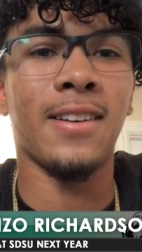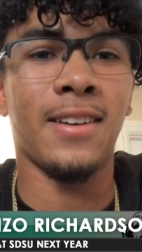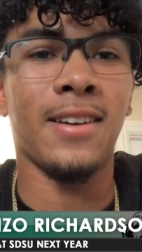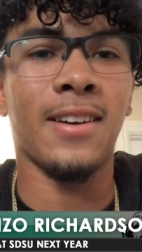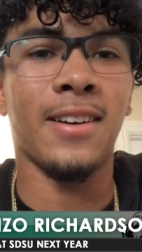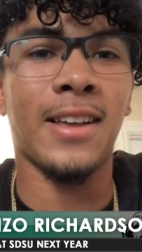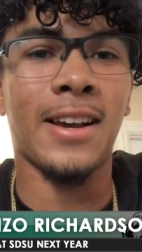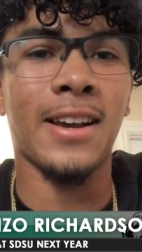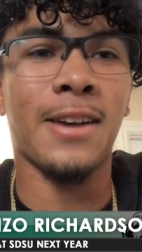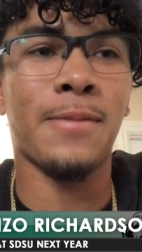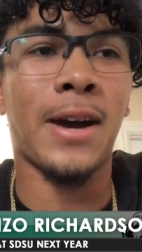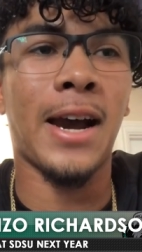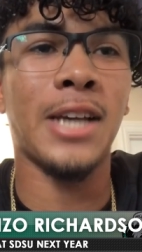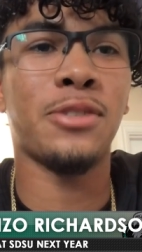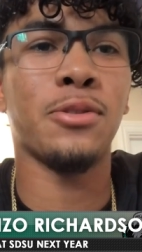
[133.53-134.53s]
Yeah, like at
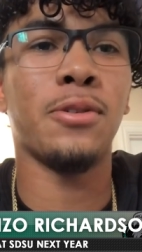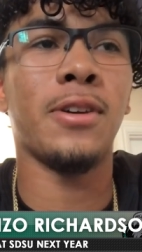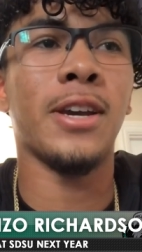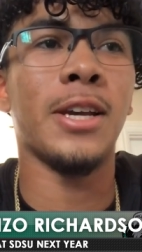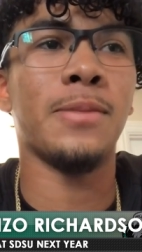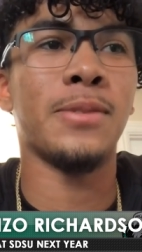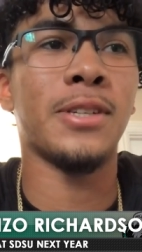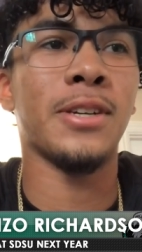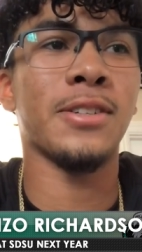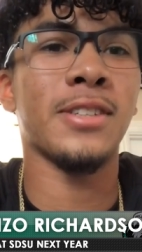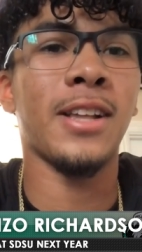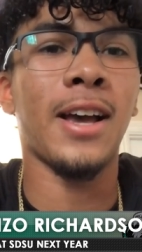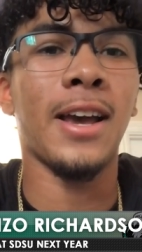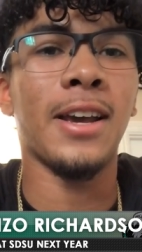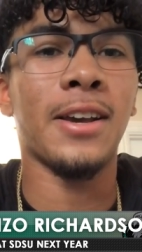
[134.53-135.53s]
my high school games,
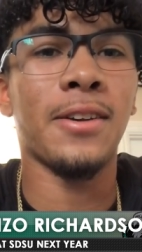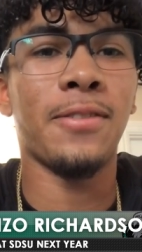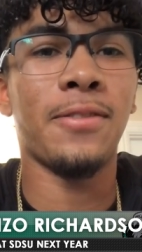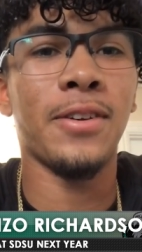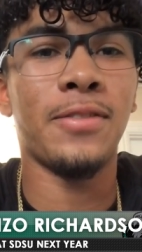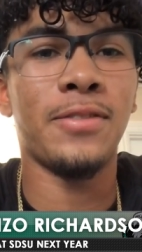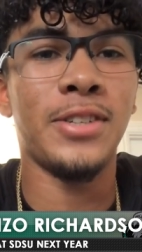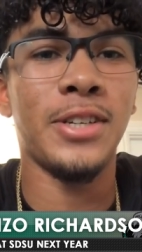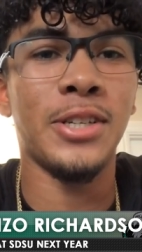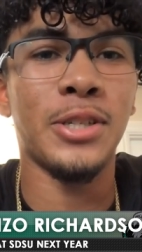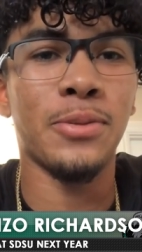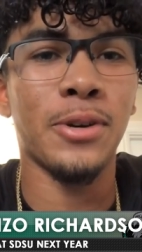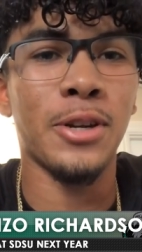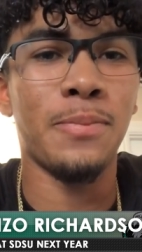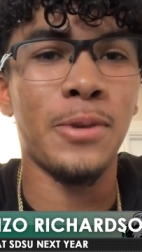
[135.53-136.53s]
there's like 15,
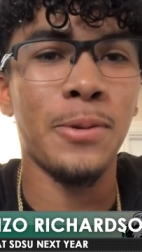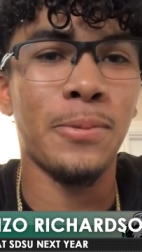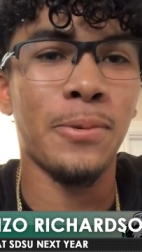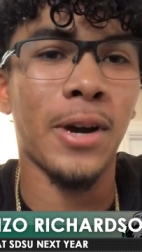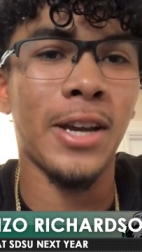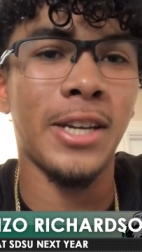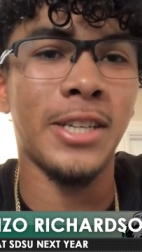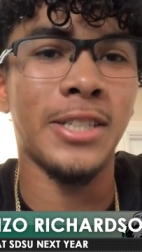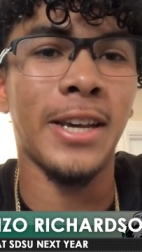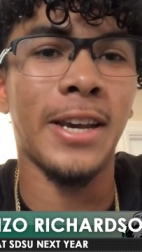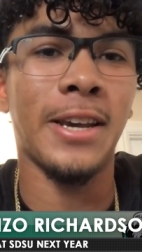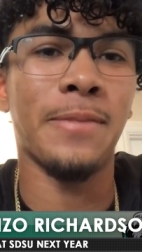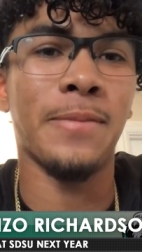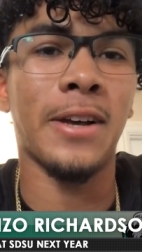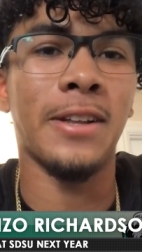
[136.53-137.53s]
20 people at each
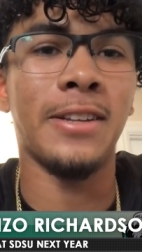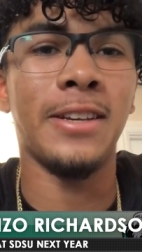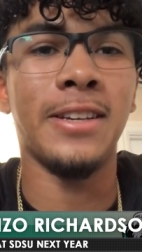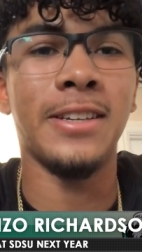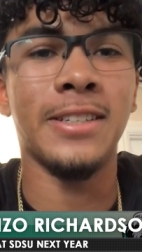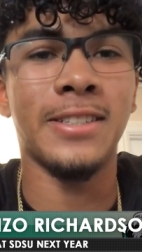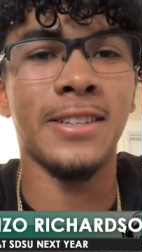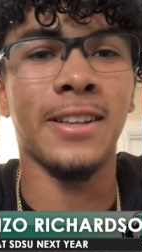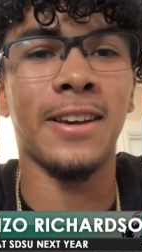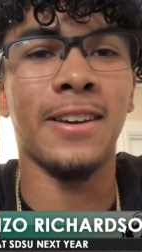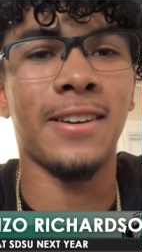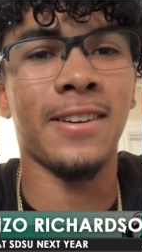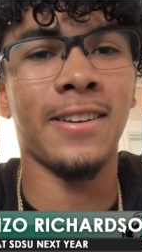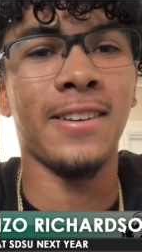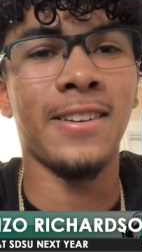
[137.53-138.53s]
game at least,
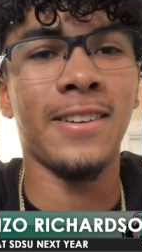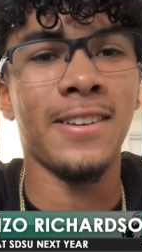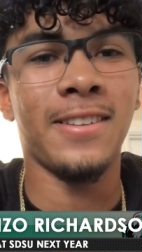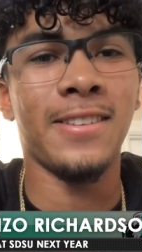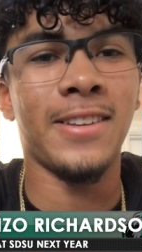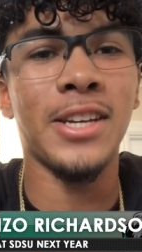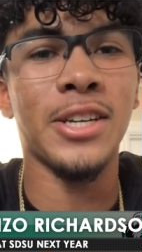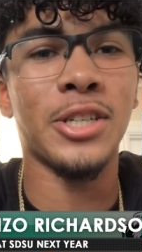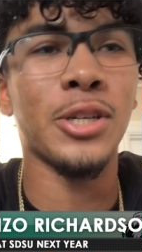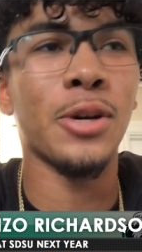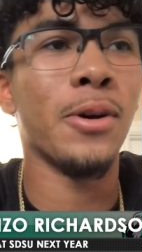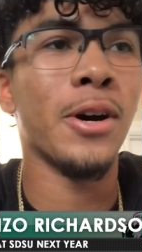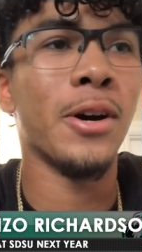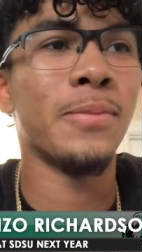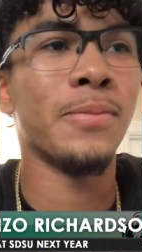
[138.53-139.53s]
like they just
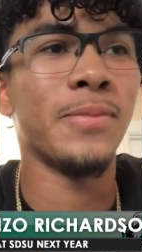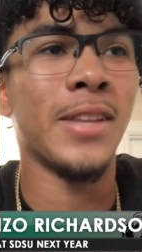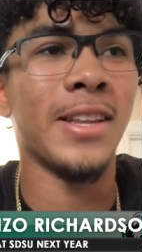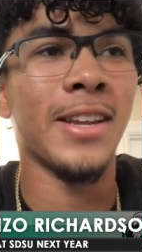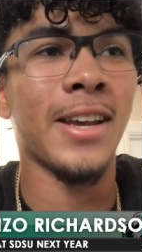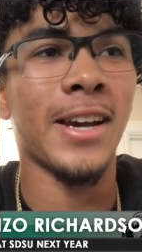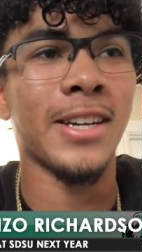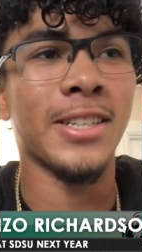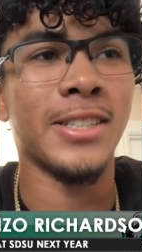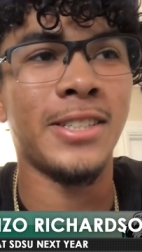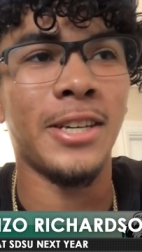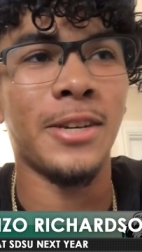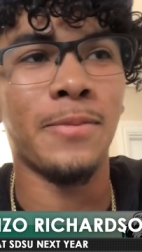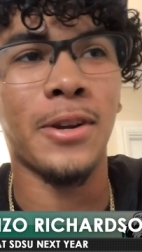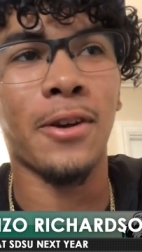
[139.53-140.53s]
show up, and then I could
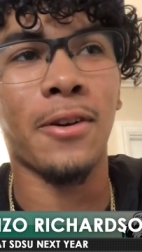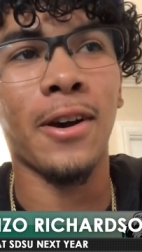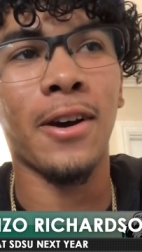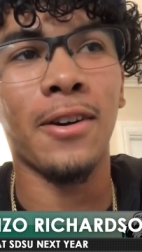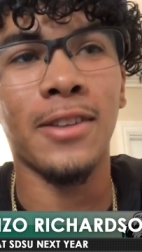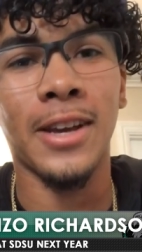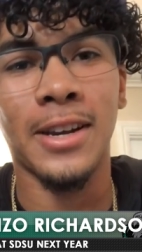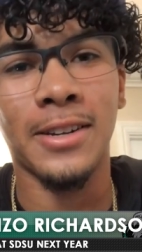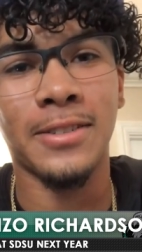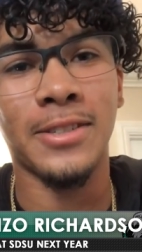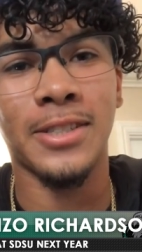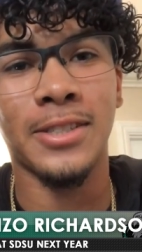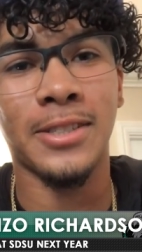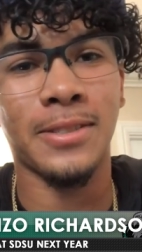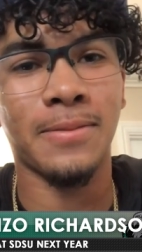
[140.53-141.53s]
just see them in a the crowd, like
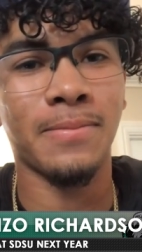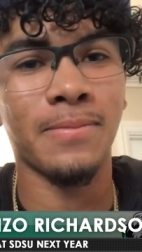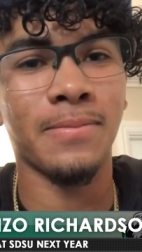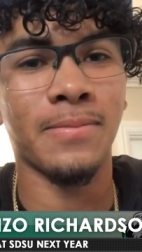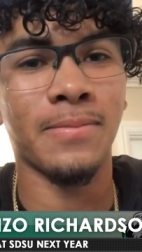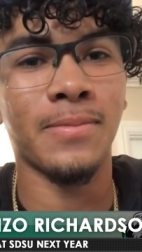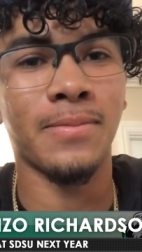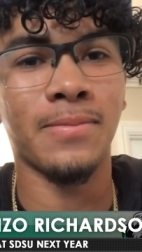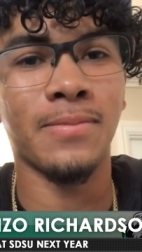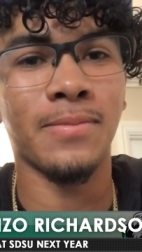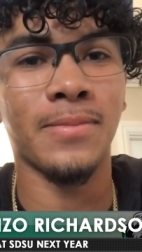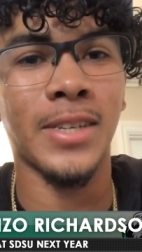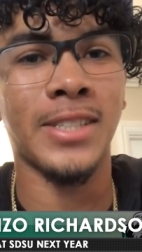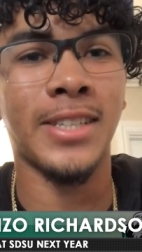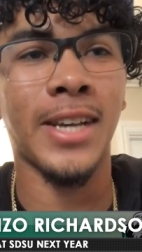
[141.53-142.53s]
just
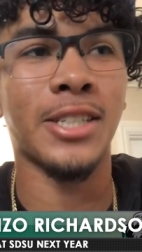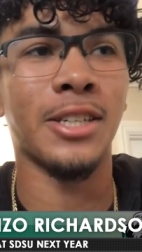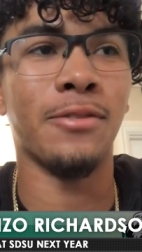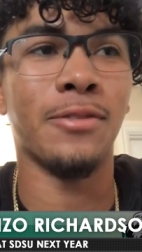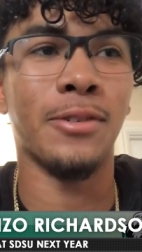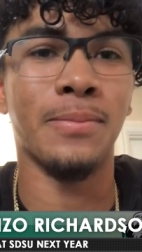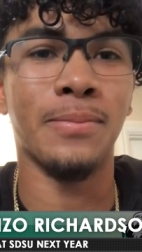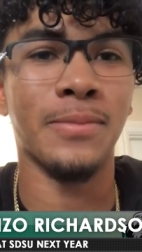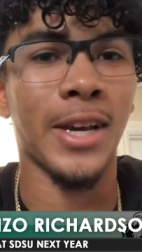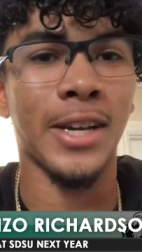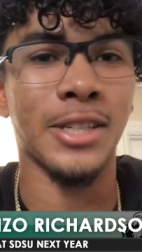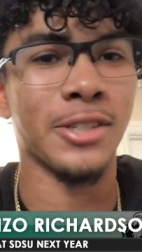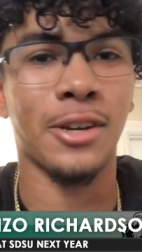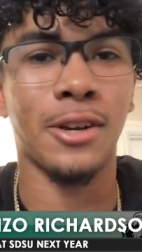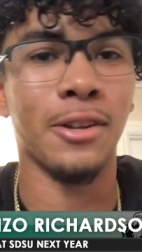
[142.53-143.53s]
a section of them,
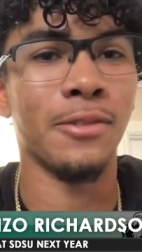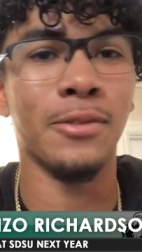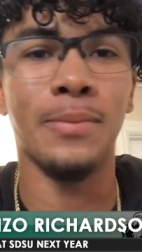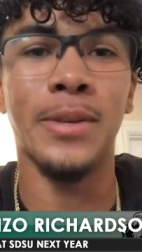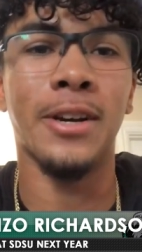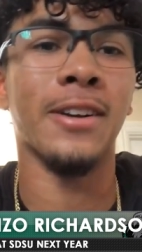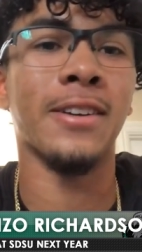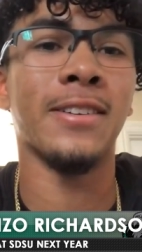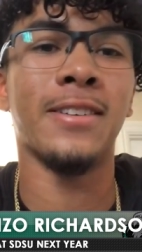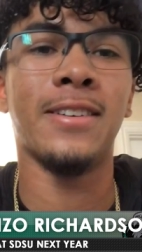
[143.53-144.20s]
like just all of them there.